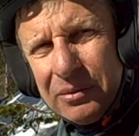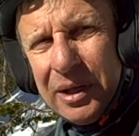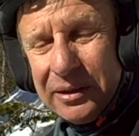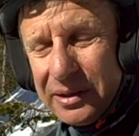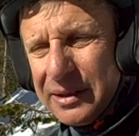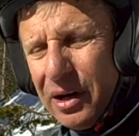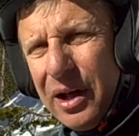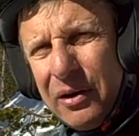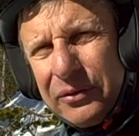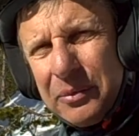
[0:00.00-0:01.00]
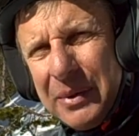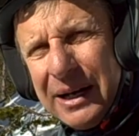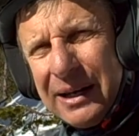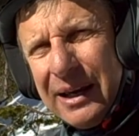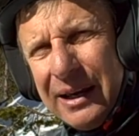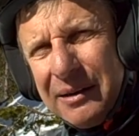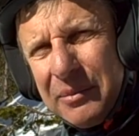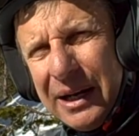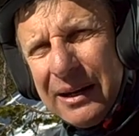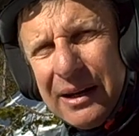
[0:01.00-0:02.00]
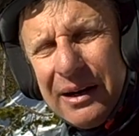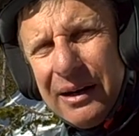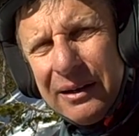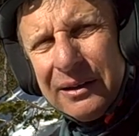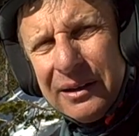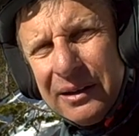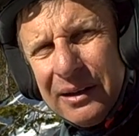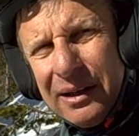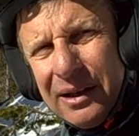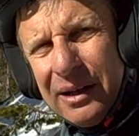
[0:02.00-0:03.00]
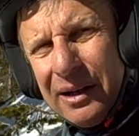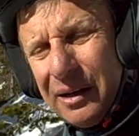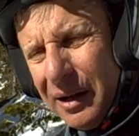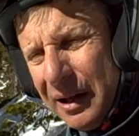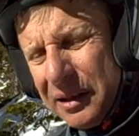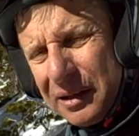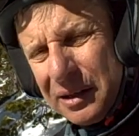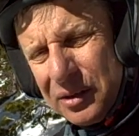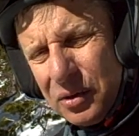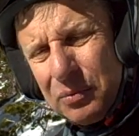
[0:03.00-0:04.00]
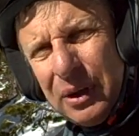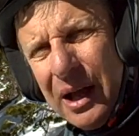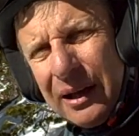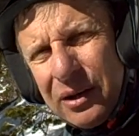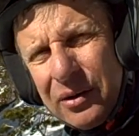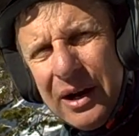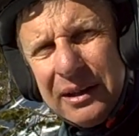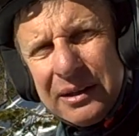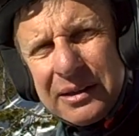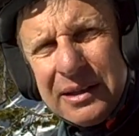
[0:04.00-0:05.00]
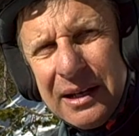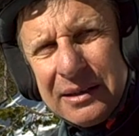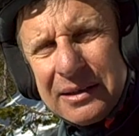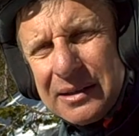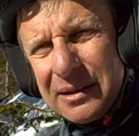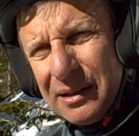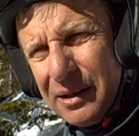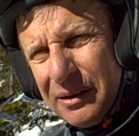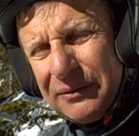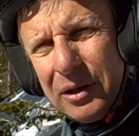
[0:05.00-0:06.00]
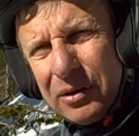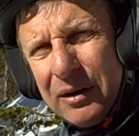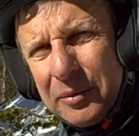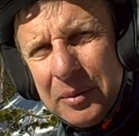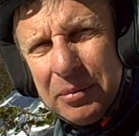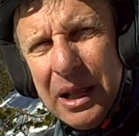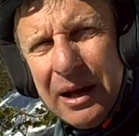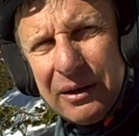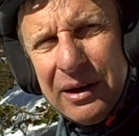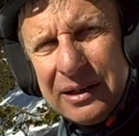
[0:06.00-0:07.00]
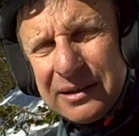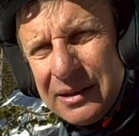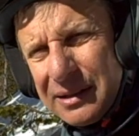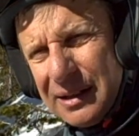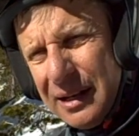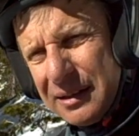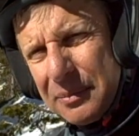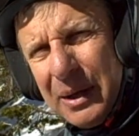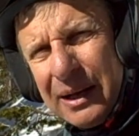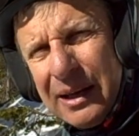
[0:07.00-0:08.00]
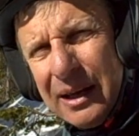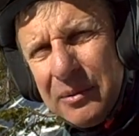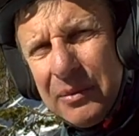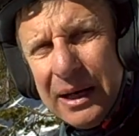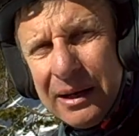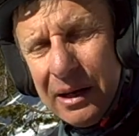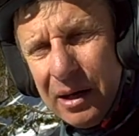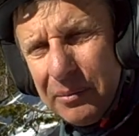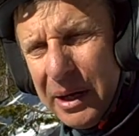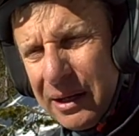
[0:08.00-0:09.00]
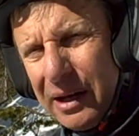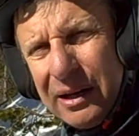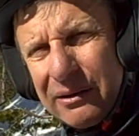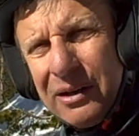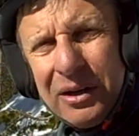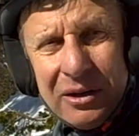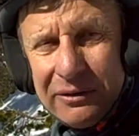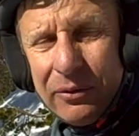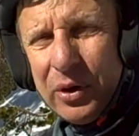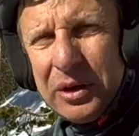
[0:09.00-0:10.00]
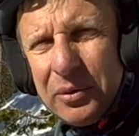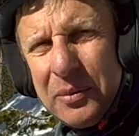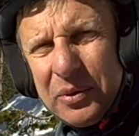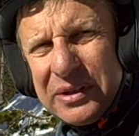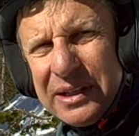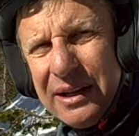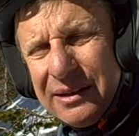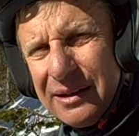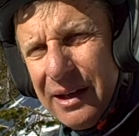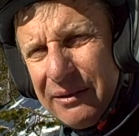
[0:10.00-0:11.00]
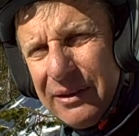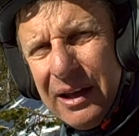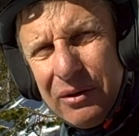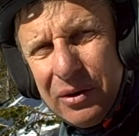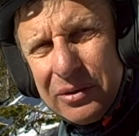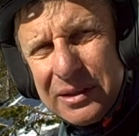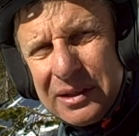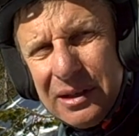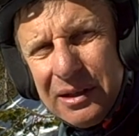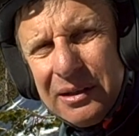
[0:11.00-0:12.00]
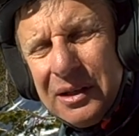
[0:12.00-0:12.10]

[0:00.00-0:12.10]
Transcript: Well, you start off with Medicaid, Medicare. I think that you block grant the states, the federal government block grants the states Medicaid and Medicare by cutting 43% out of those